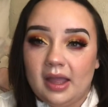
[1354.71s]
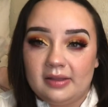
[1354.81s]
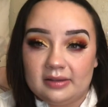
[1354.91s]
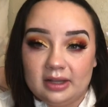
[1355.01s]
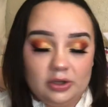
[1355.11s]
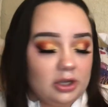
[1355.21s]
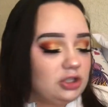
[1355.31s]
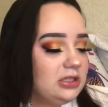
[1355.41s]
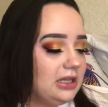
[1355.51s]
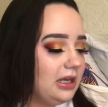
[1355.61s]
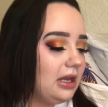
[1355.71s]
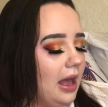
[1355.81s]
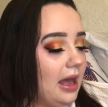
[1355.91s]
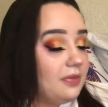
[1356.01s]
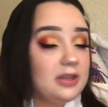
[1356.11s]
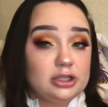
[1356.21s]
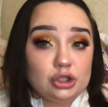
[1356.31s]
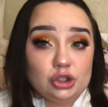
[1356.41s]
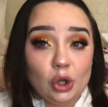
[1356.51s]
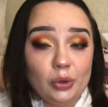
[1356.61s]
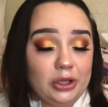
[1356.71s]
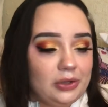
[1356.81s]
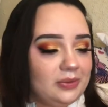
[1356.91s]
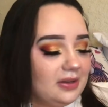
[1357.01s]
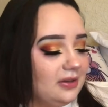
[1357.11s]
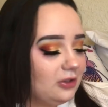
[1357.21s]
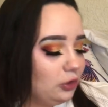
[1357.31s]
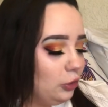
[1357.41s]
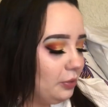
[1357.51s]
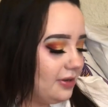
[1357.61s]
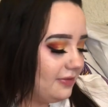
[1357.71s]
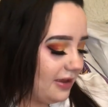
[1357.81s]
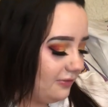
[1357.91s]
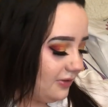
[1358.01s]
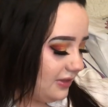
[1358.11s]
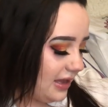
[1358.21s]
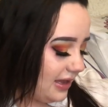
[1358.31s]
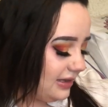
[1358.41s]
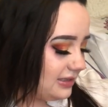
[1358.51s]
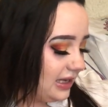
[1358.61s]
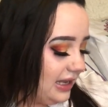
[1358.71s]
That's how you actually say it. This is so cute. So 2.5 for that.